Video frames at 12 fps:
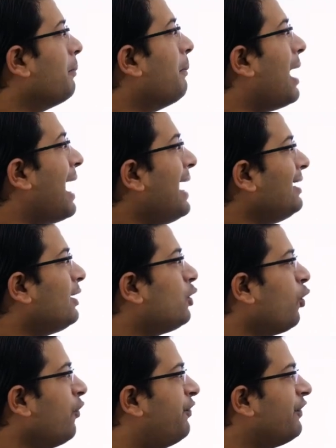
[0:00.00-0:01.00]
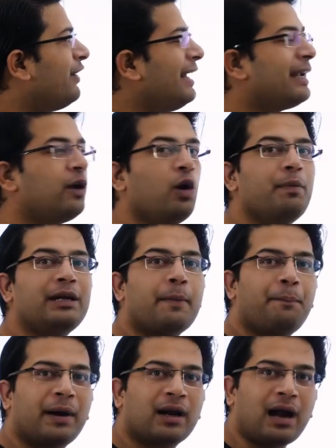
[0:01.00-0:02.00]
by 250
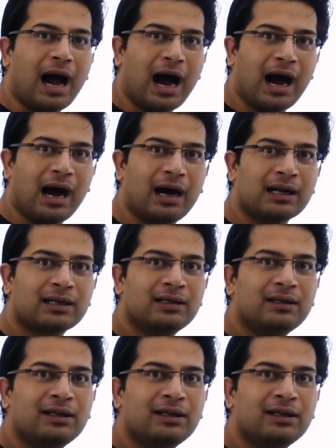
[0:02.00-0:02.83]
kilometers per hour,